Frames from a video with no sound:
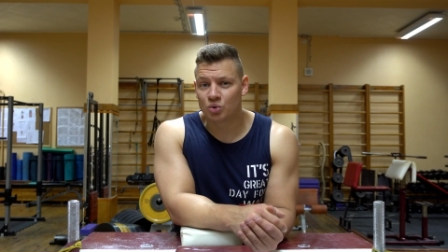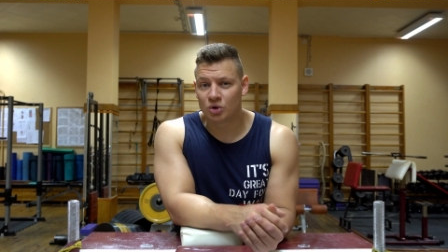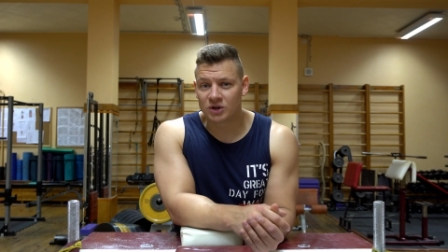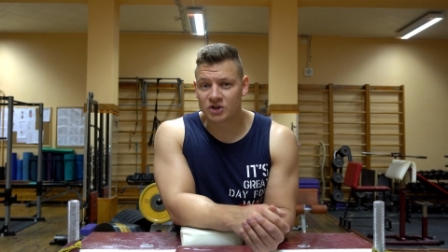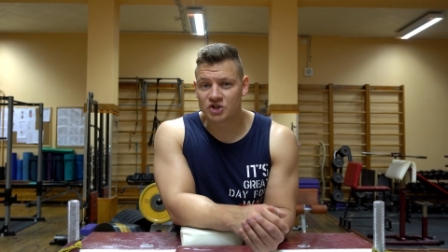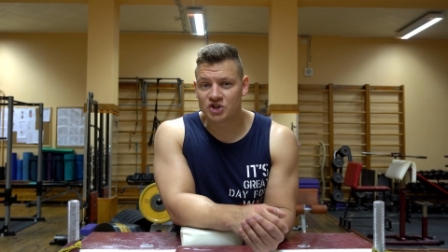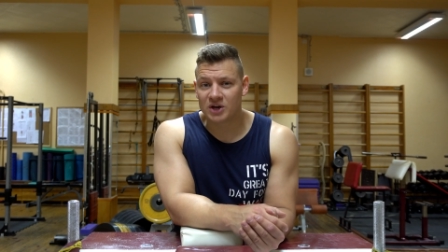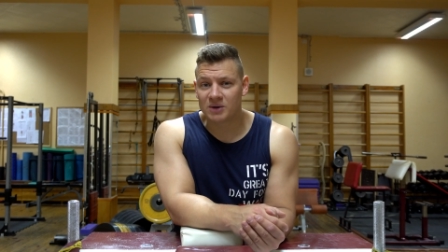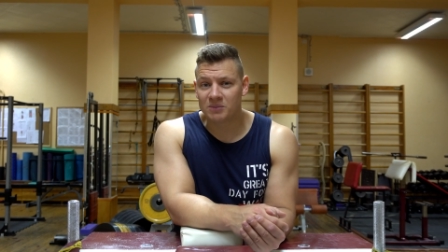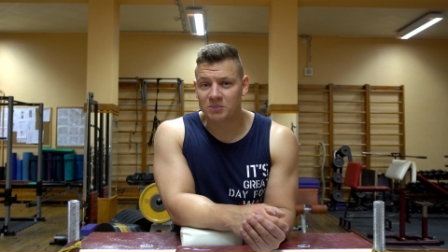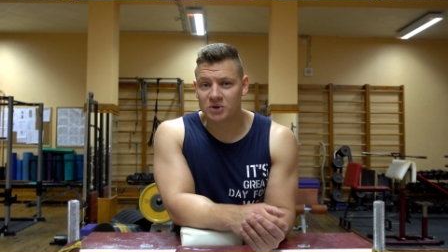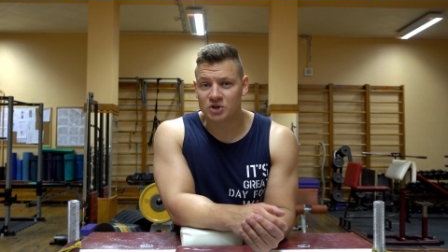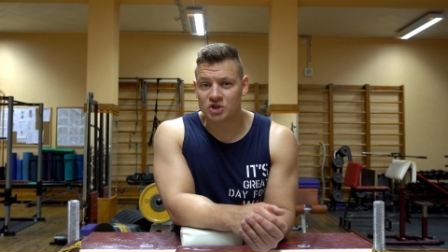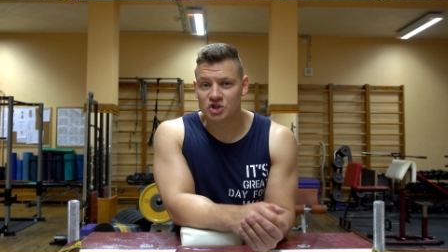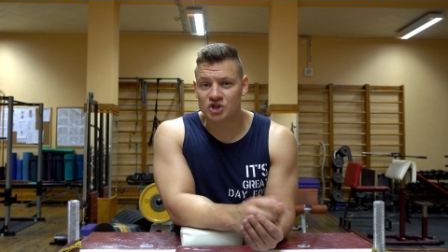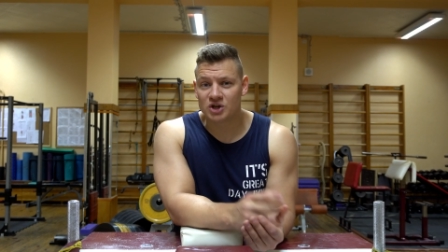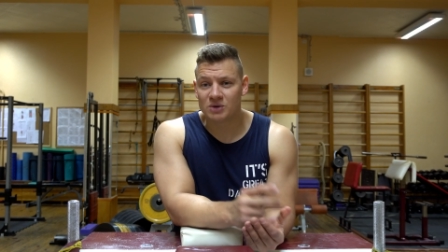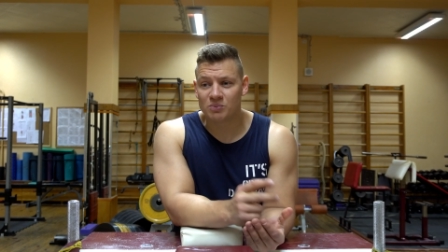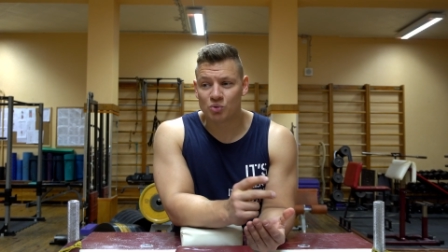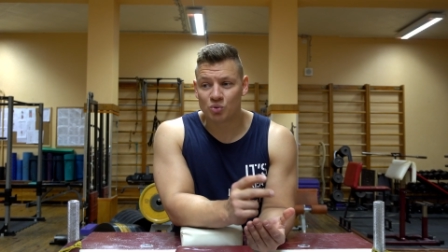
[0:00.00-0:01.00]
World
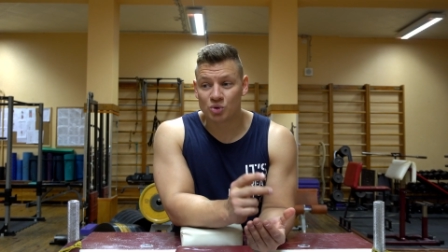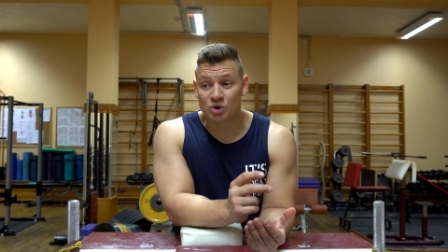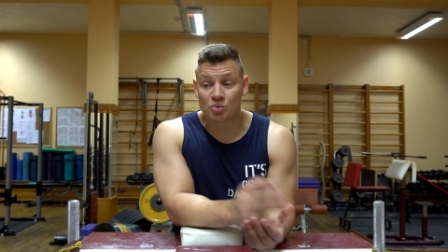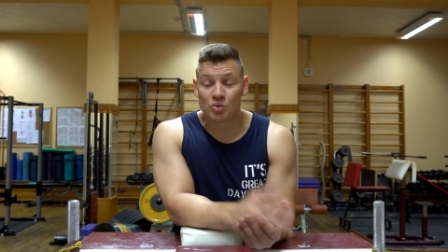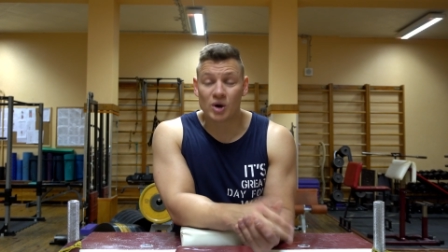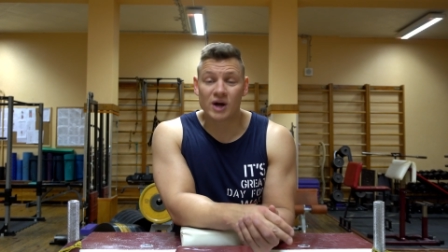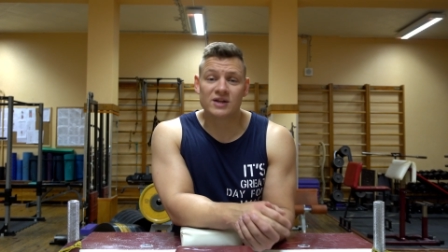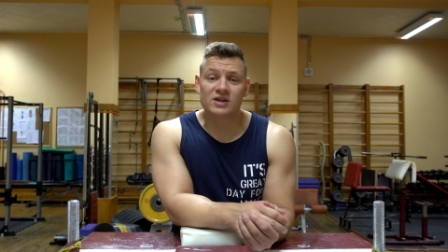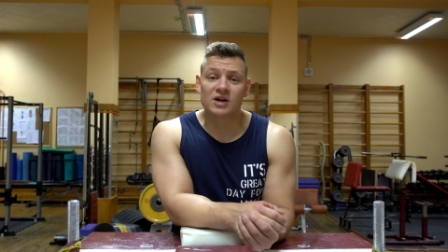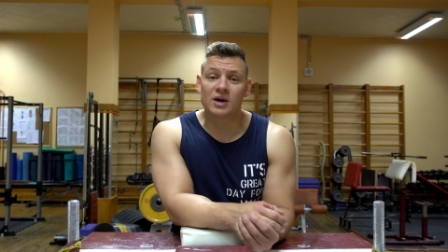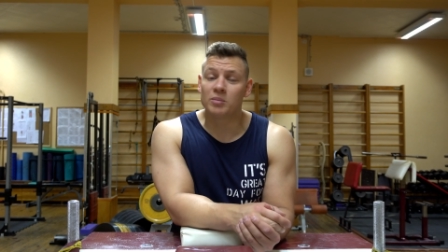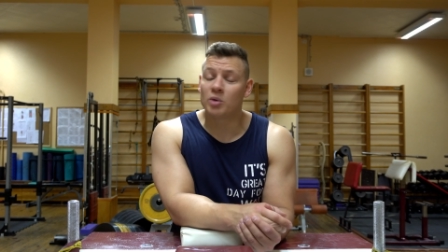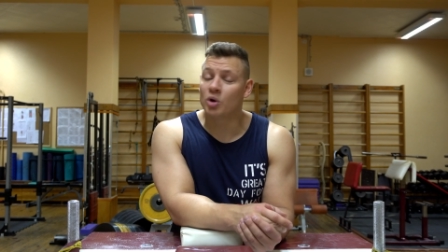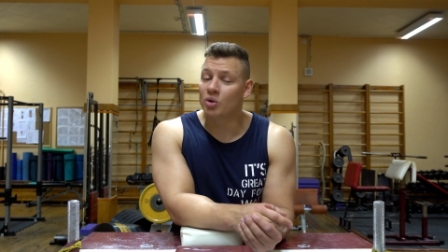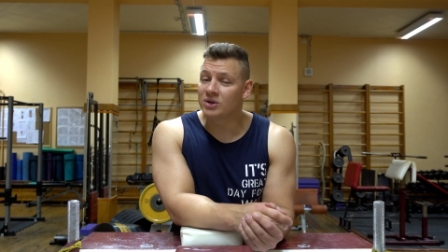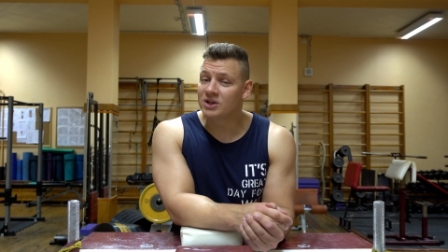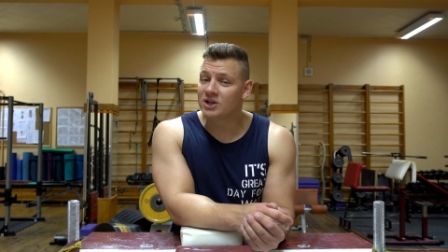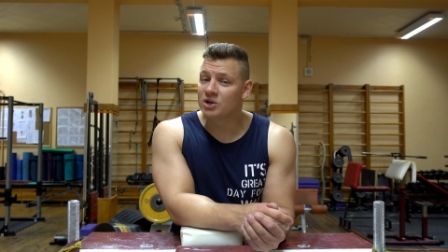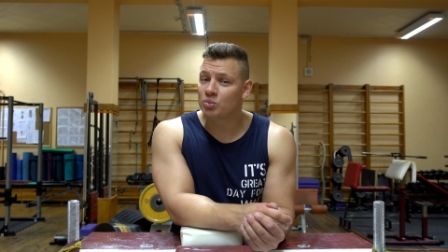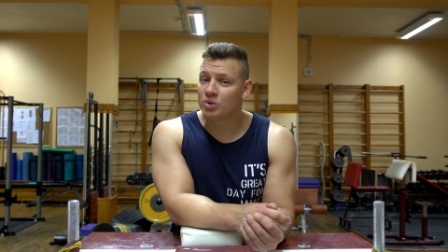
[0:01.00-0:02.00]
Championship with right arm,
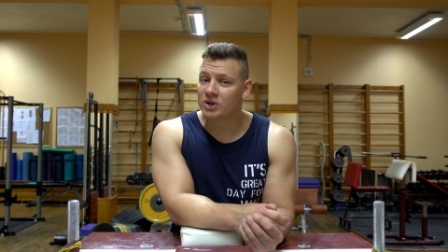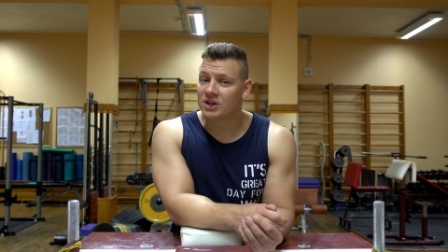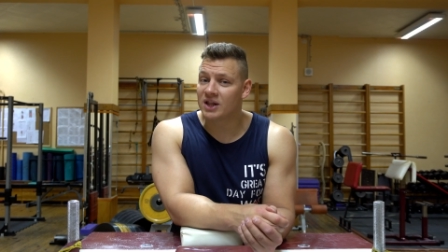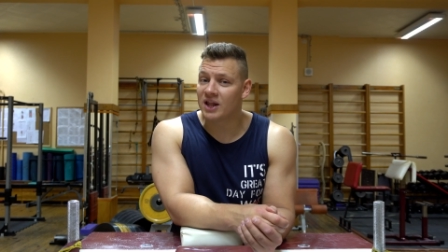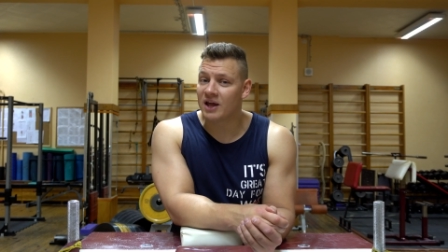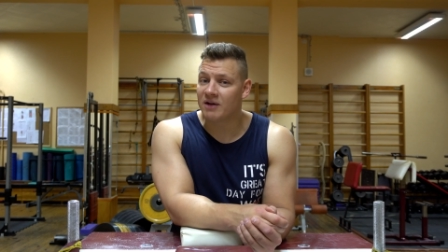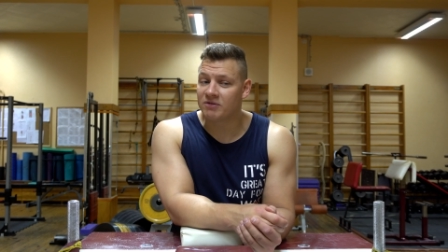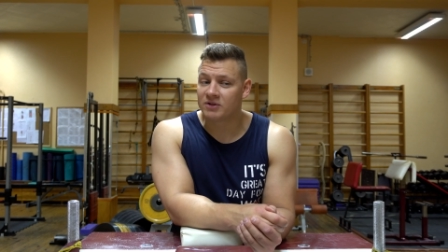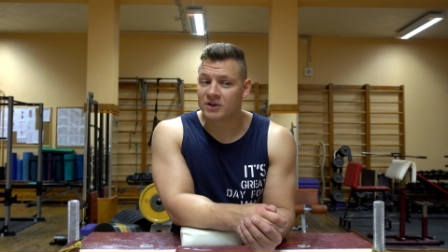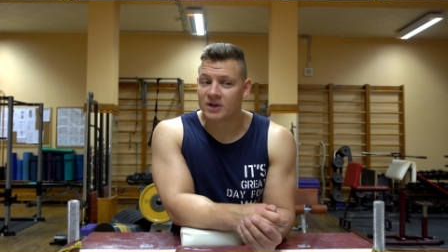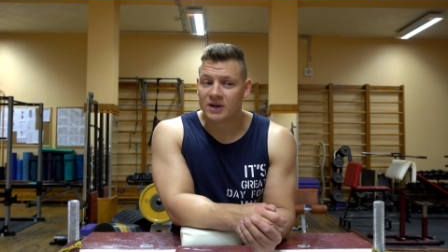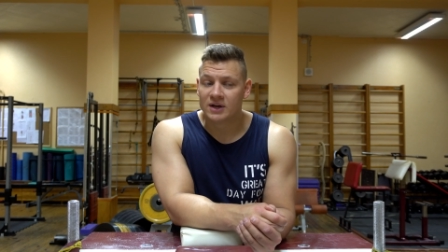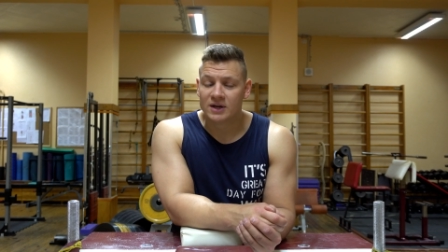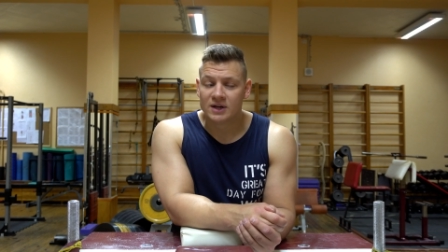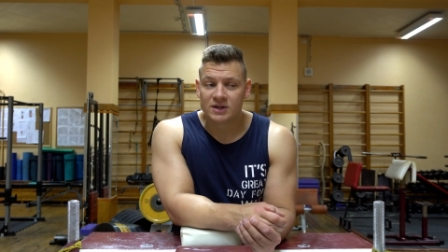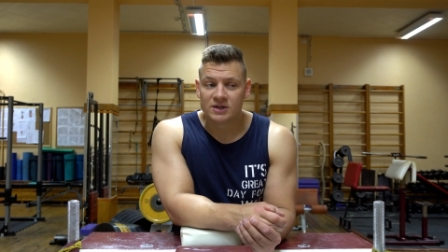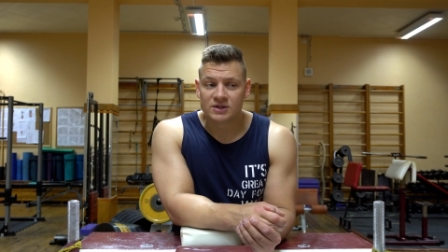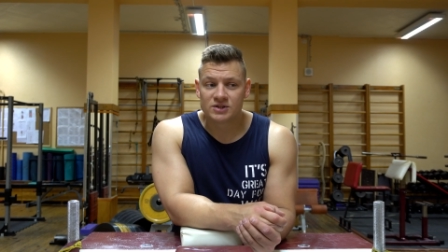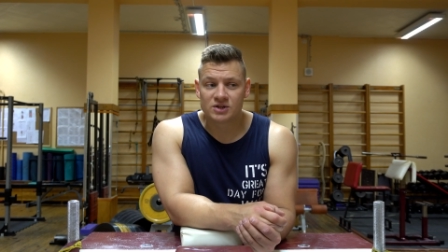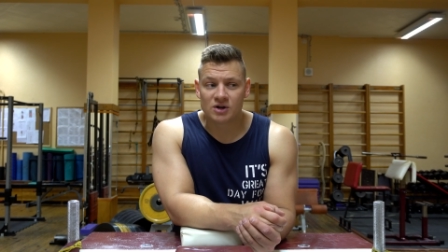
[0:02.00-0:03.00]
only with left.
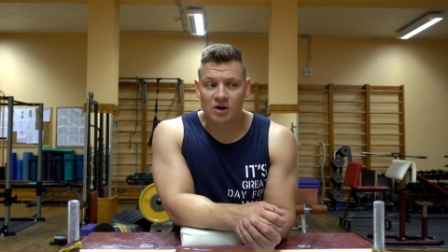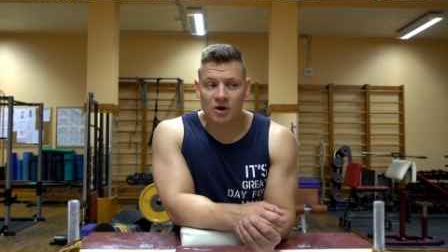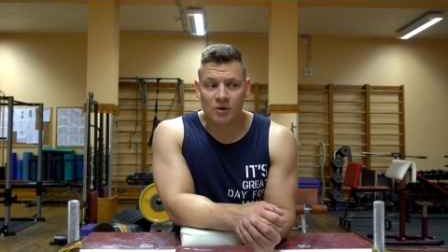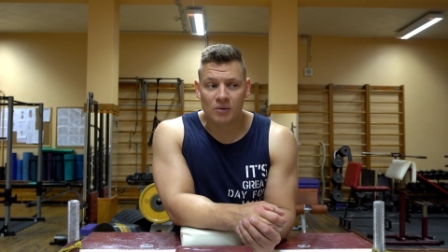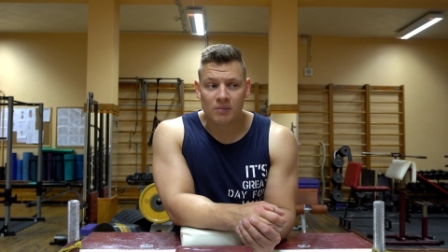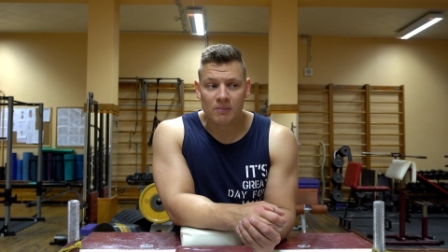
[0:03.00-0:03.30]
So